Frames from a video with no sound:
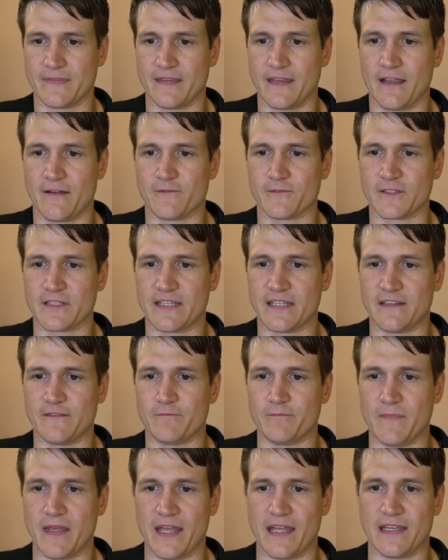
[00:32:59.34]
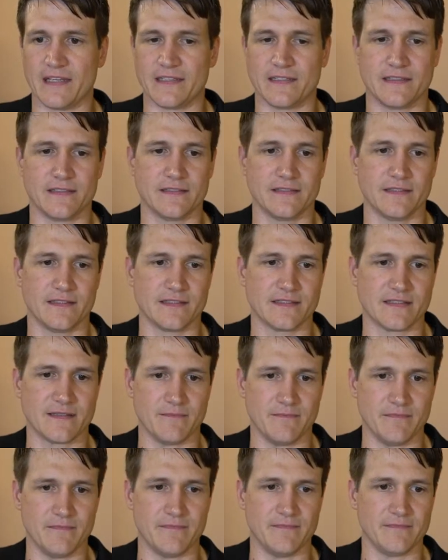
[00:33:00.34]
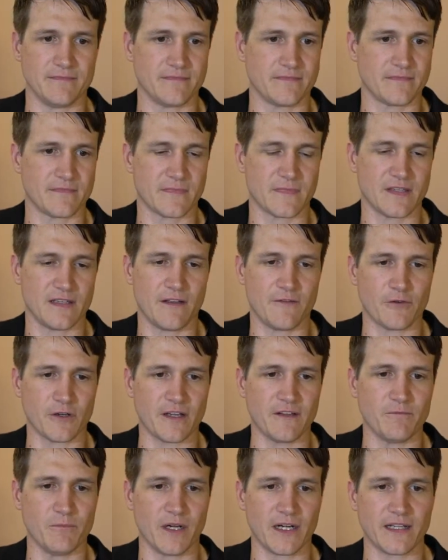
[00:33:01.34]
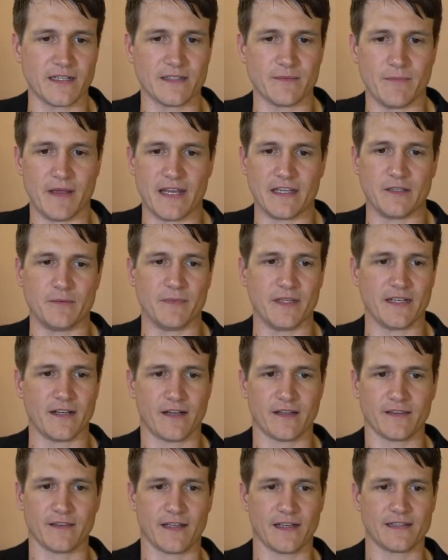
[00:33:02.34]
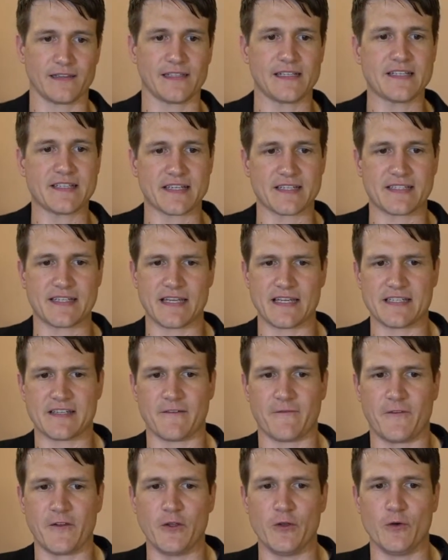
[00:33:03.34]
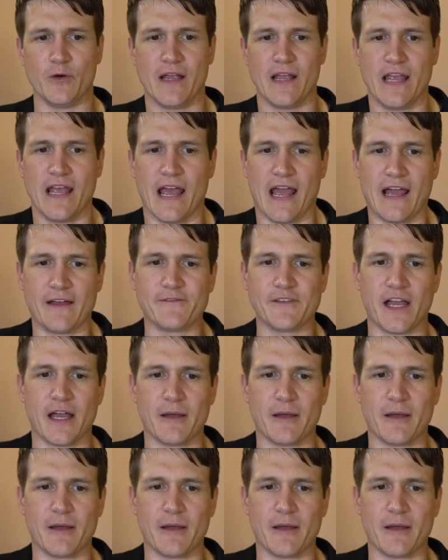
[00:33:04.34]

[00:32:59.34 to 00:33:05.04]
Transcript: Never give men to never give money to men you meet online. Lisa says if you have